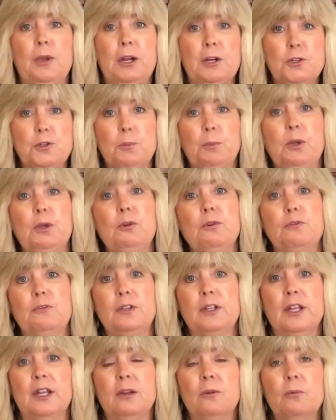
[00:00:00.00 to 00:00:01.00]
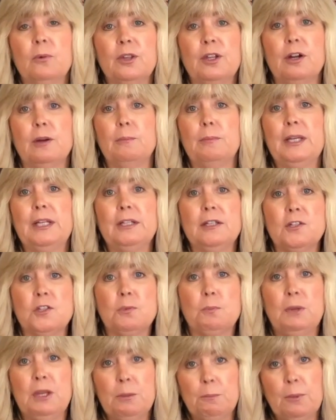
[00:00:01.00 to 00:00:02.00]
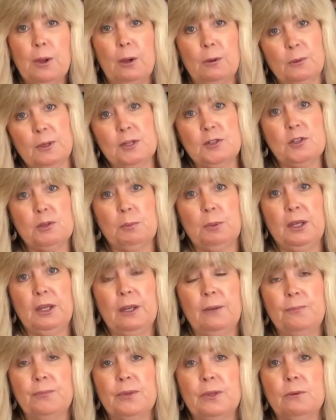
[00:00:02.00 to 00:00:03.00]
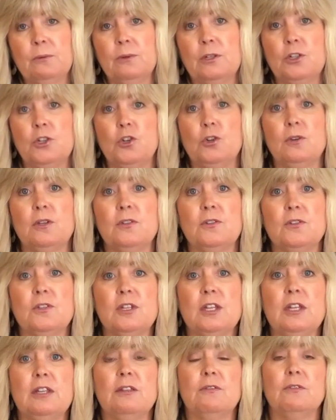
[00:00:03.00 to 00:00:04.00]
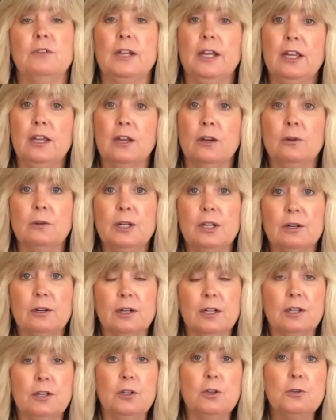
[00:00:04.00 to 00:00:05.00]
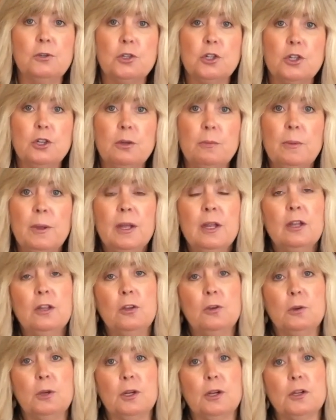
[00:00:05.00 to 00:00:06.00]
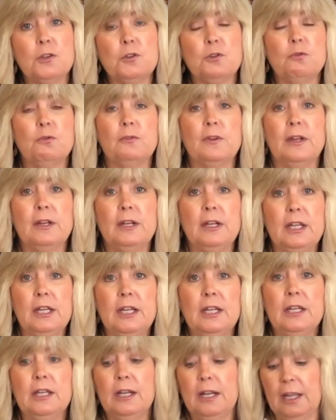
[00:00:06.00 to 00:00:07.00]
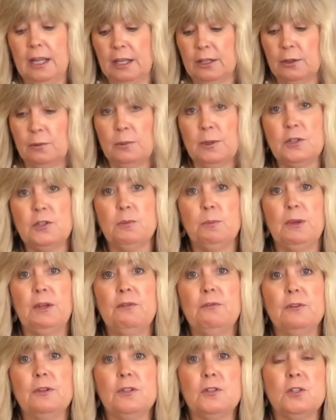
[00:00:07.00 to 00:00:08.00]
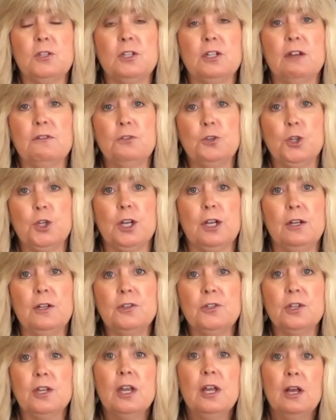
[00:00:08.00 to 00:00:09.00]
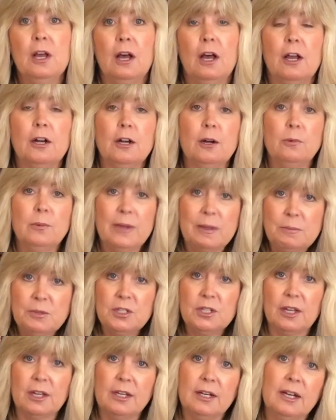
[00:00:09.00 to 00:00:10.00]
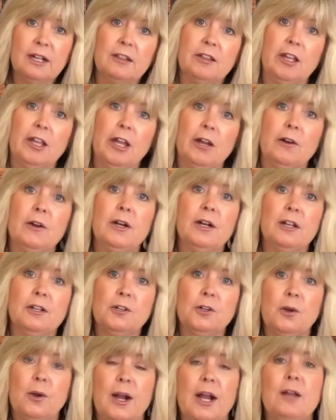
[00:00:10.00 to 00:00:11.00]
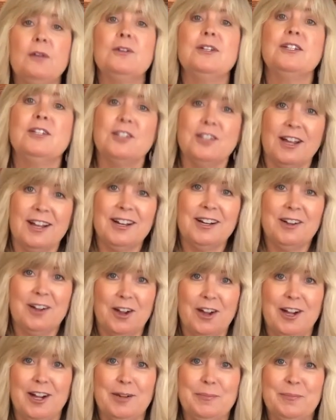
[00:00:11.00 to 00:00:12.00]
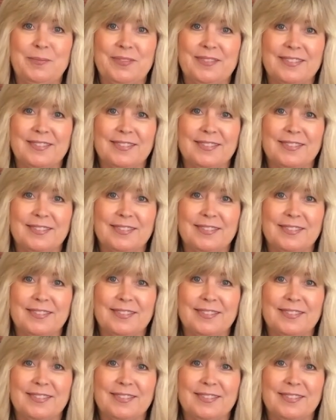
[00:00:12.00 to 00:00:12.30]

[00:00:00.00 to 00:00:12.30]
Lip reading: pairs beautifully with our meatless meatball recipe, which you can see the video here on YouTube. You can also find it and the recipe for the stuffed shells on our website at thecarrotunderground.com.